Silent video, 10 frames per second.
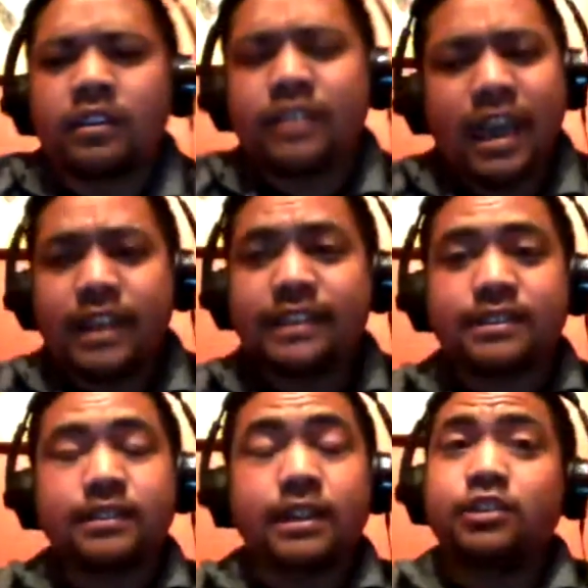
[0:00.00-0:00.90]
Yeah,
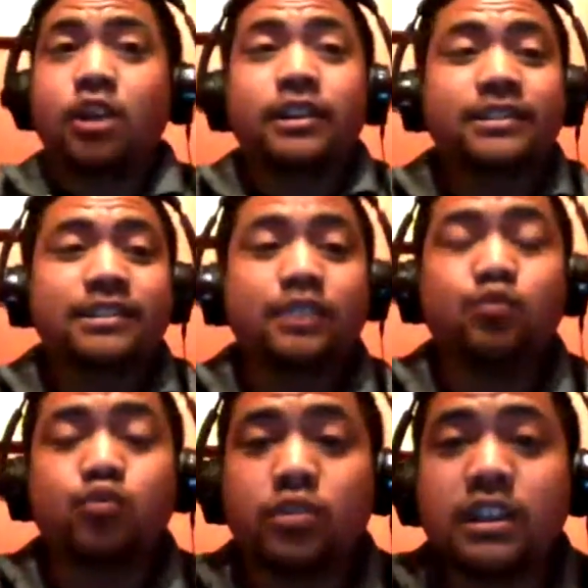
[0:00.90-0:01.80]
it's honestly
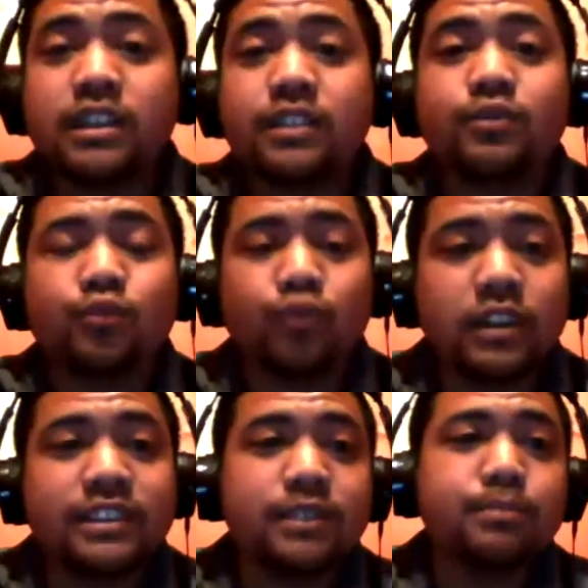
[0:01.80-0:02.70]
really, really
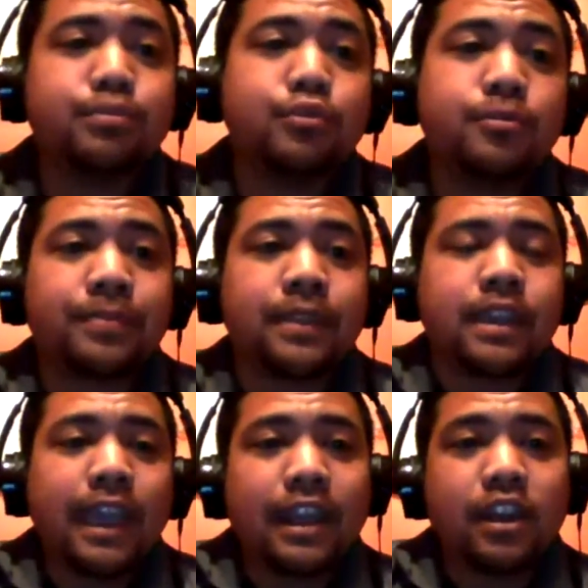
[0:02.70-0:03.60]
simple.
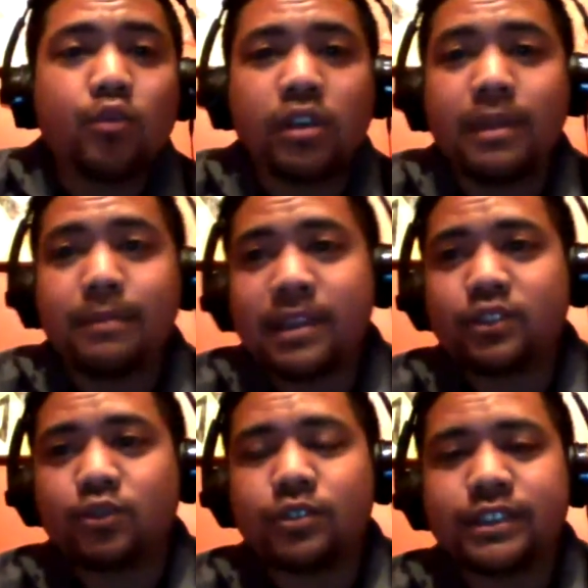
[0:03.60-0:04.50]
And one of my
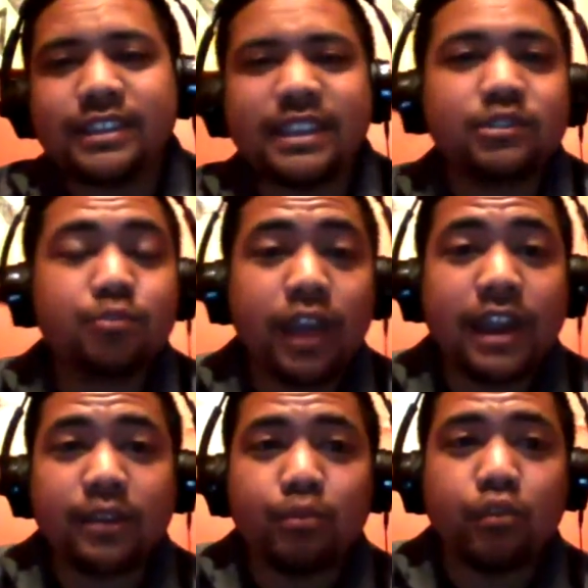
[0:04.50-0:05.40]
mentors, his name's
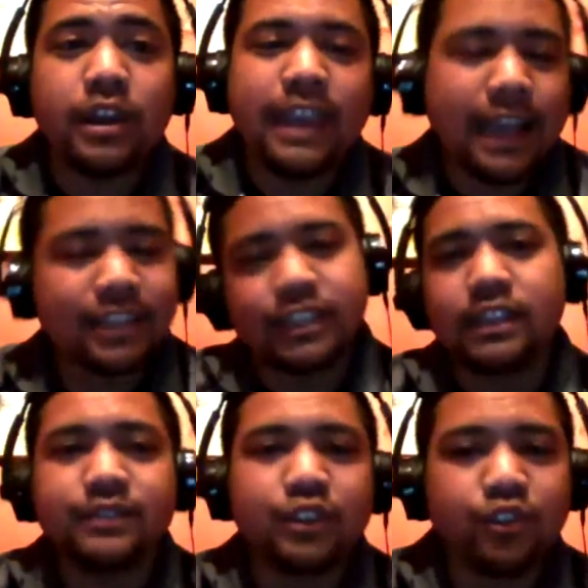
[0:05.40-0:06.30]
Brandon Boyd, he actually
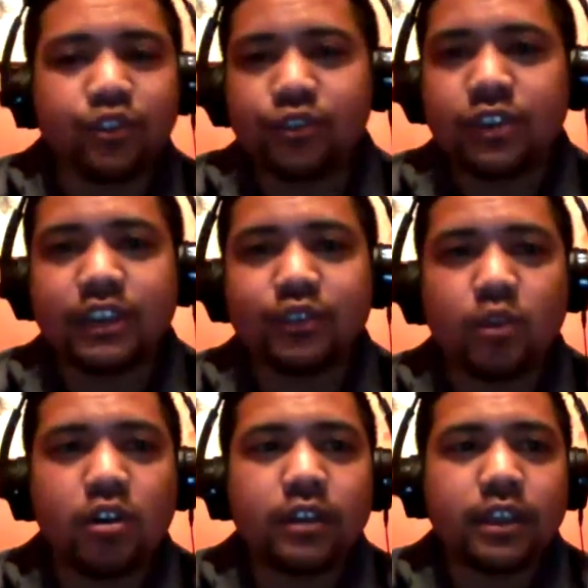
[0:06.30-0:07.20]
lives here in Utah as
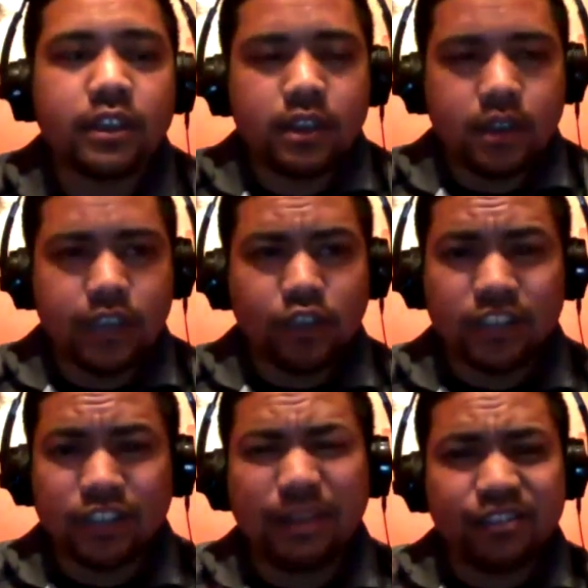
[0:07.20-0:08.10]
well. He talks
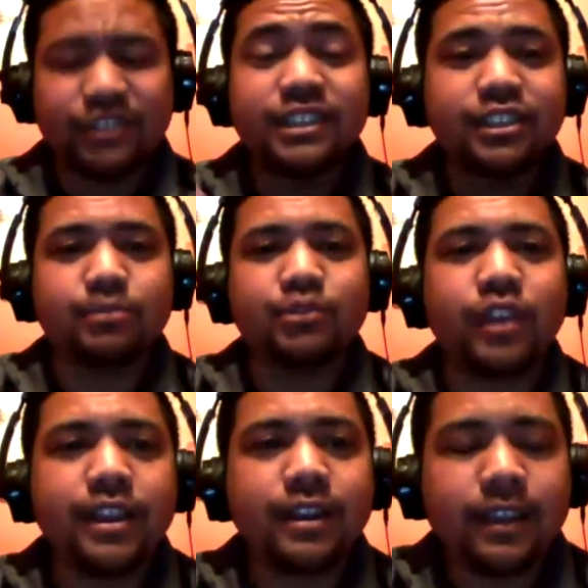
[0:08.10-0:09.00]
about systems, right?
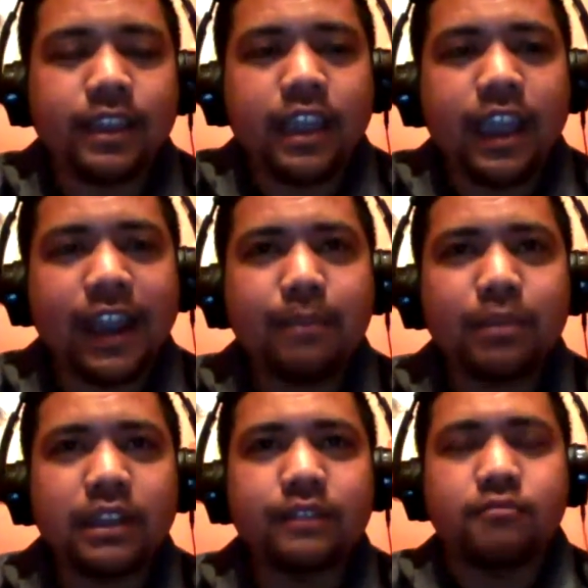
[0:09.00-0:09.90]
And I
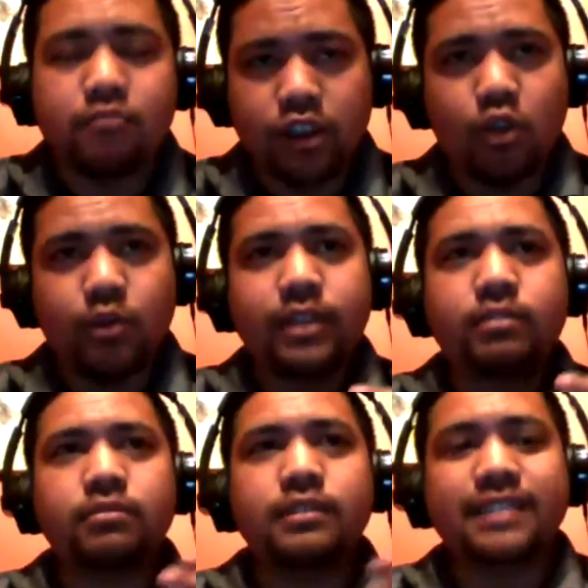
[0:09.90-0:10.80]
believe, you know,
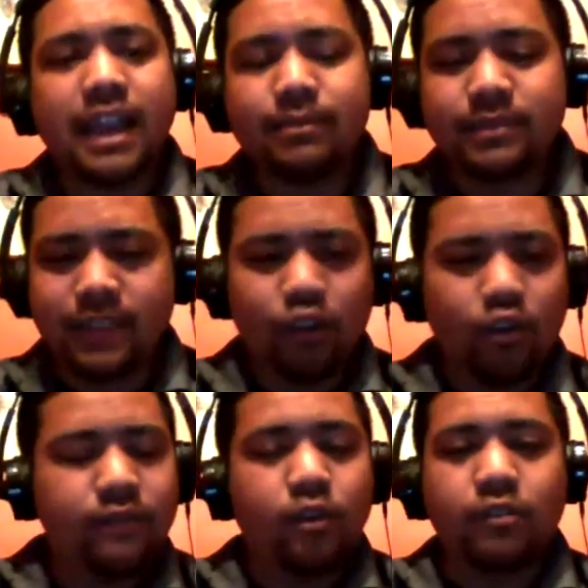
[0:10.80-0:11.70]
the times that are
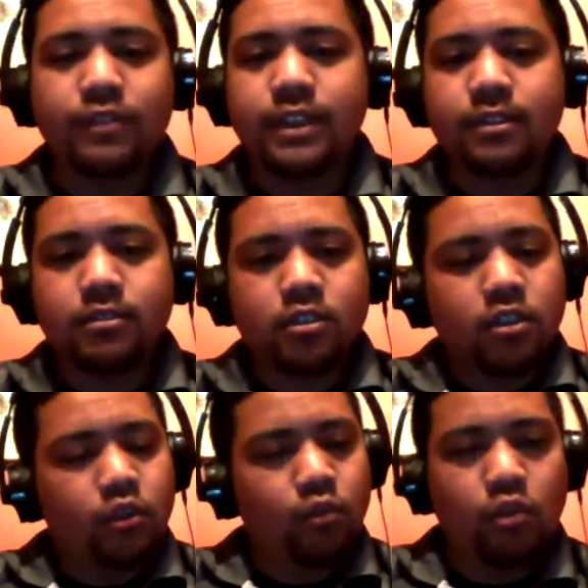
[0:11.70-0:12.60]
evolving,
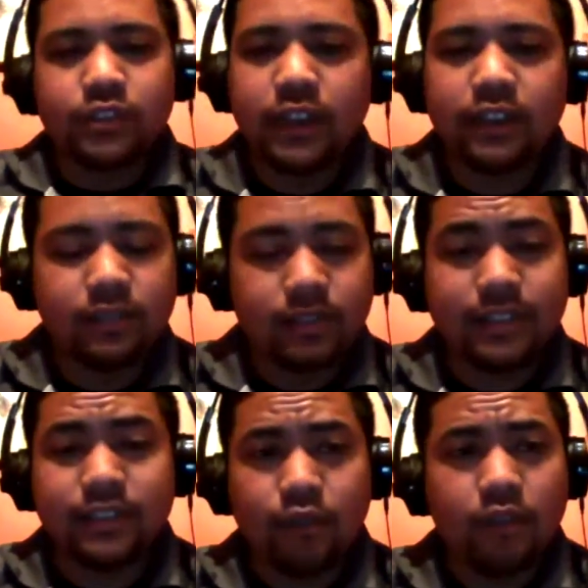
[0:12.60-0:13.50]
the rules that's
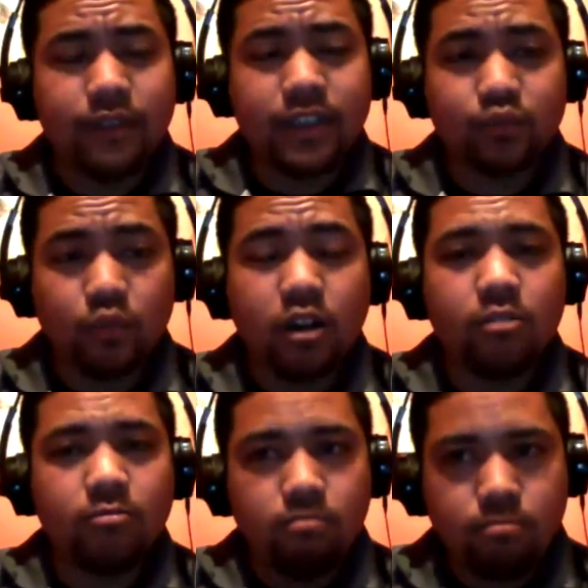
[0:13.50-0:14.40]
evolving as
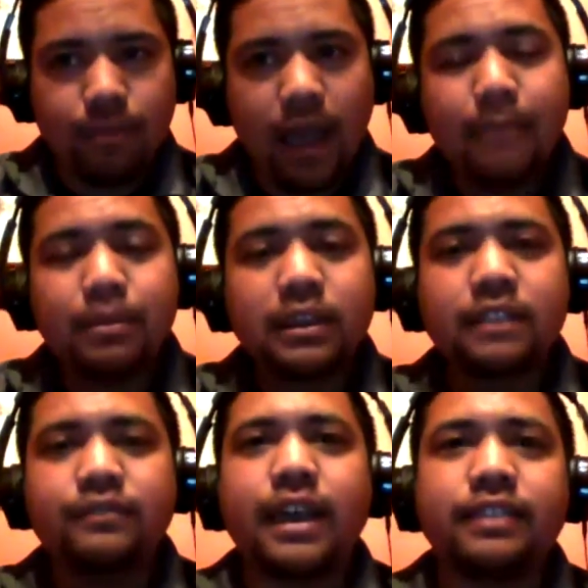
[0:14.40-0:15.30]
well, I believe
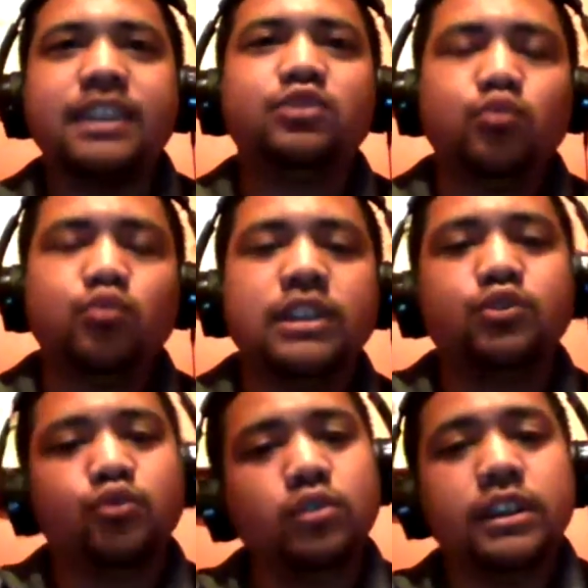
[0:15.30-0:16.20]
that things really,
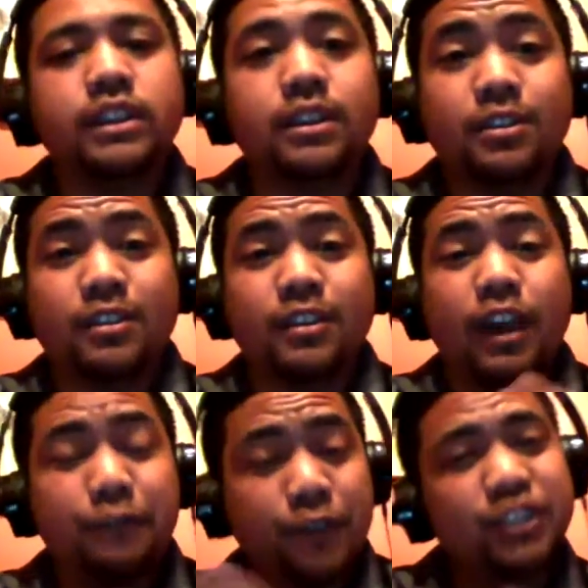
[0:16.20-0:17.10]
truly
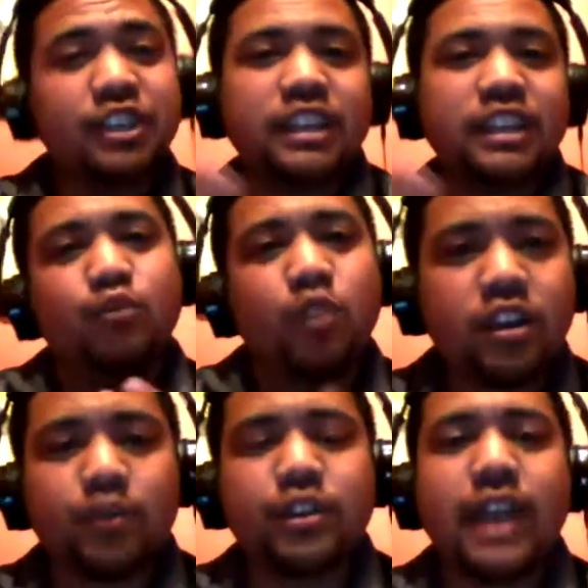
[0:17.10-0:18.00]
efficiently work
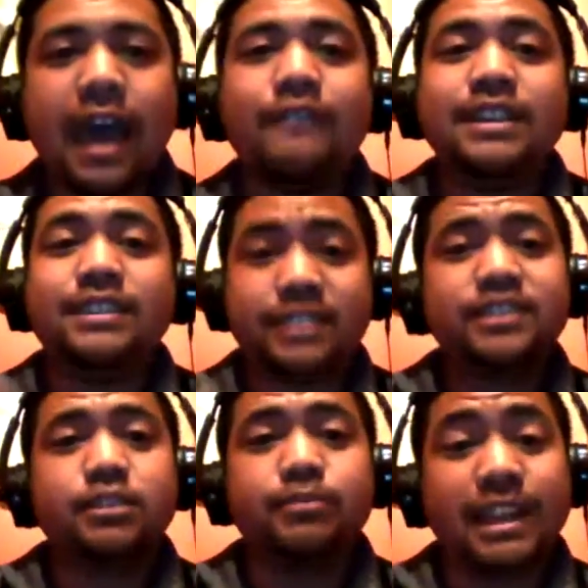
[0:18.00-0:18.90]
when you have a
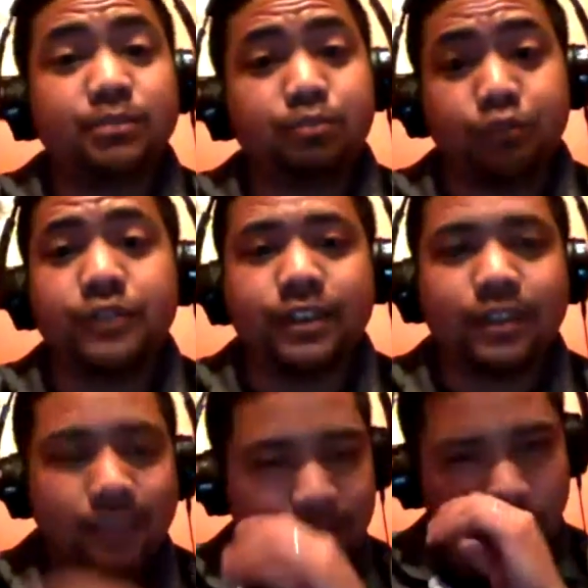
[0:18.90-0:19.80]
system that's proven,
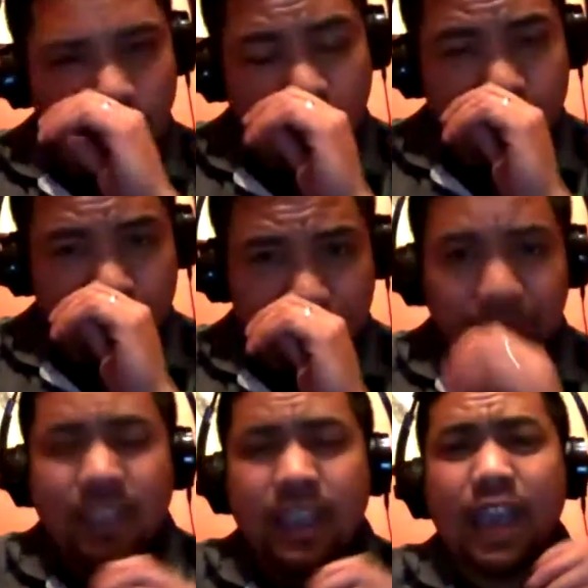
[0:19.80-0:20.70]
right?
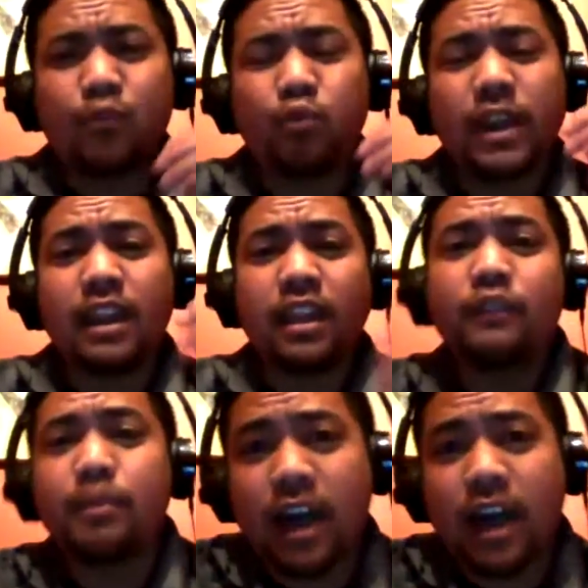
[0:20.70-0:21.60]
And what I love
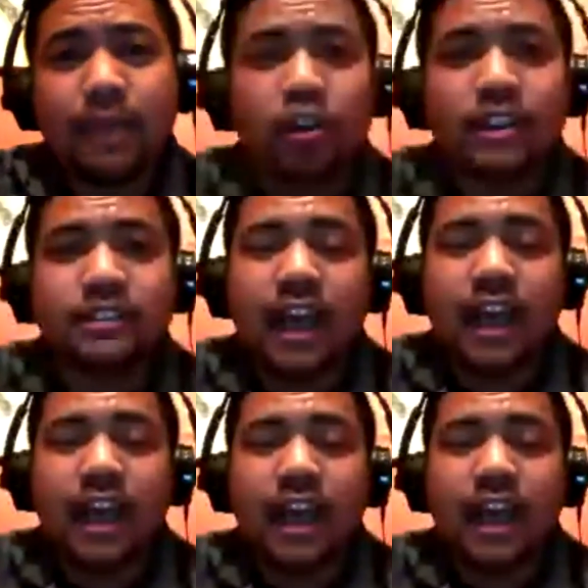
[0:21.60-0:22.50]
about
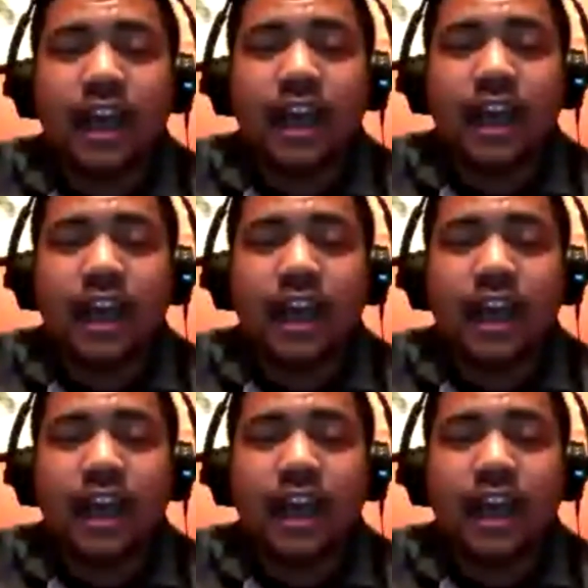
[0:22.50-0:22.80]
iMarketsLive is